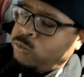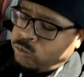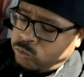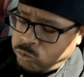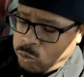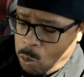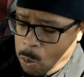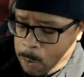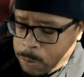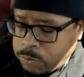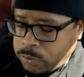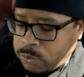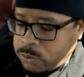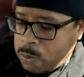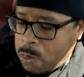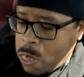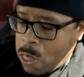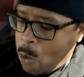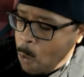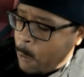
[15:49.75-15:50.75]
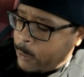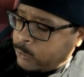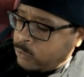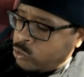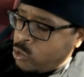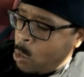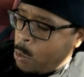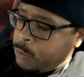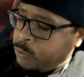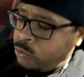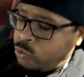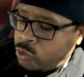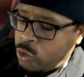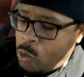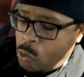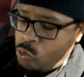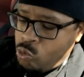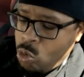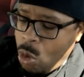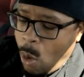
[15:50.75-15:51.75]
Mm. Jack in the
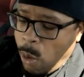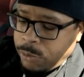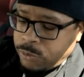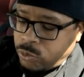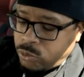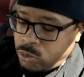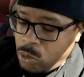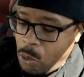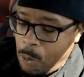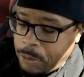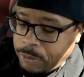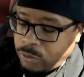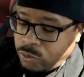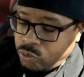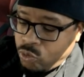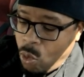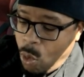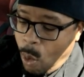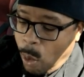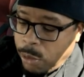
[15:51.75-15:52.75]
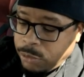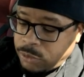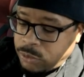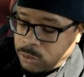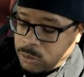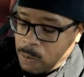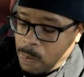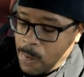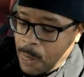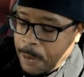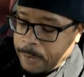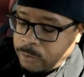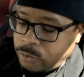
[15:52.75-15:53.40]
Box is better, I think.